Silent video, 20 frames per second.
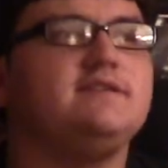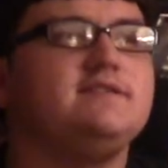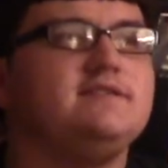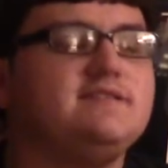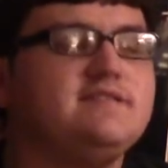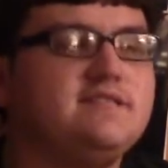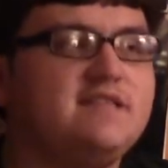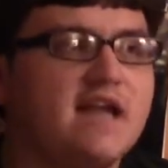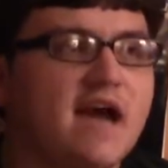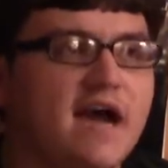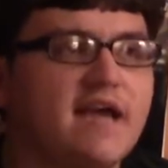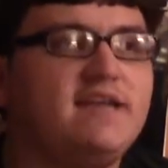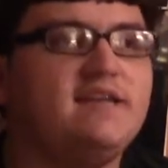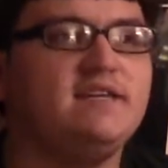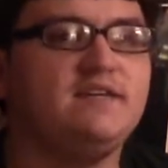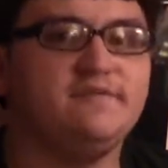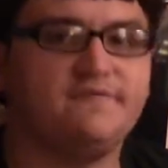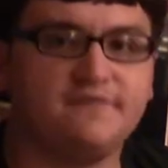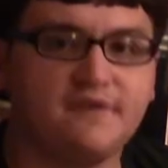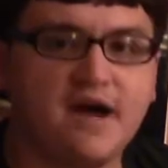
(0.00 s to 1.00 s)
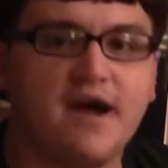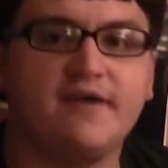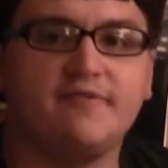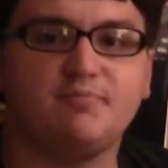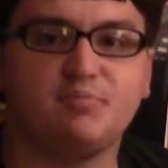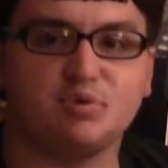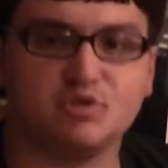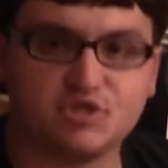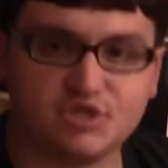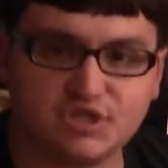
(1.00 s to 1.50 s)

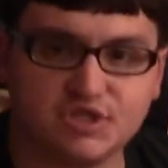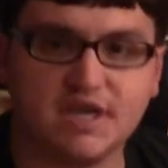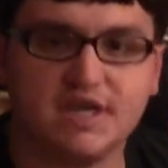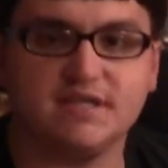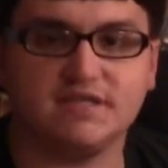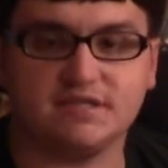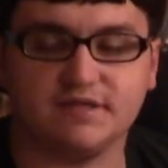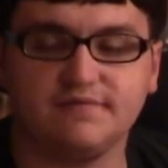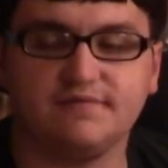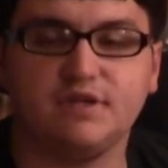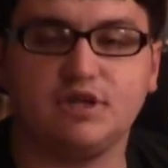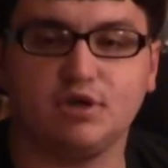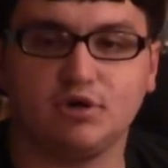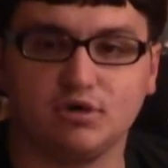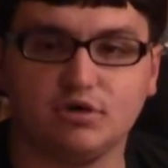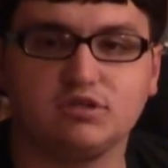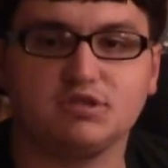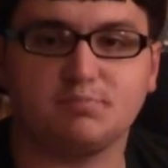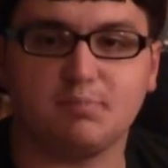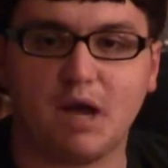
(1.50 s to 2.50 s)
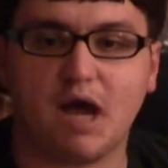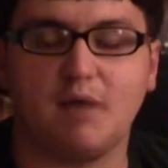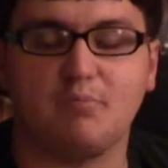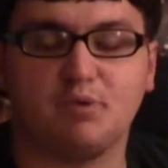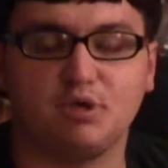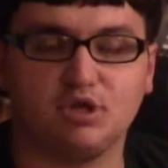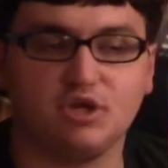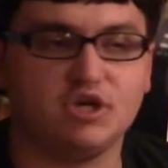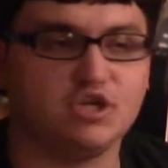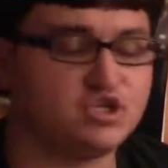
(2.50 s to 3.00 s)
ninety-five percent of the Earth's
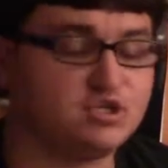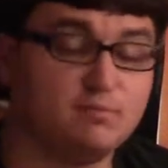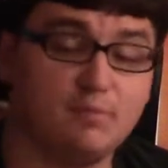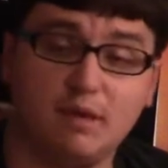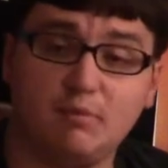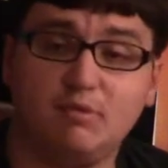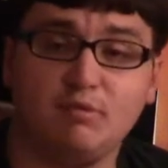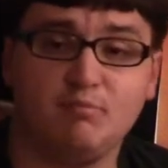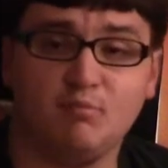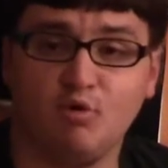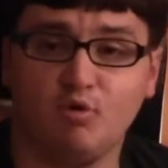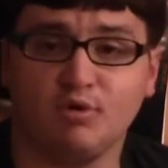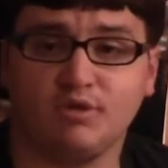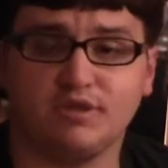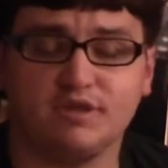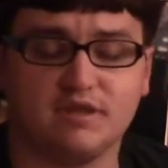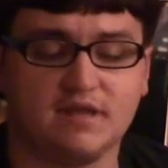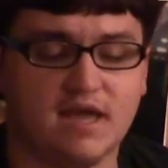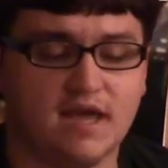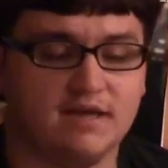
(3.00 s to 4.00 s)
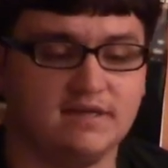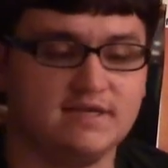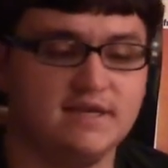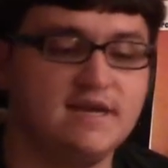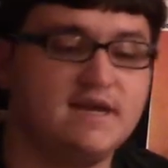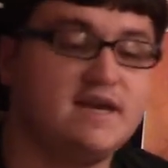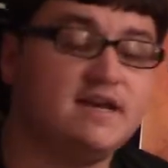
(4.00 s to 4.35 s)
population, maybe more than that.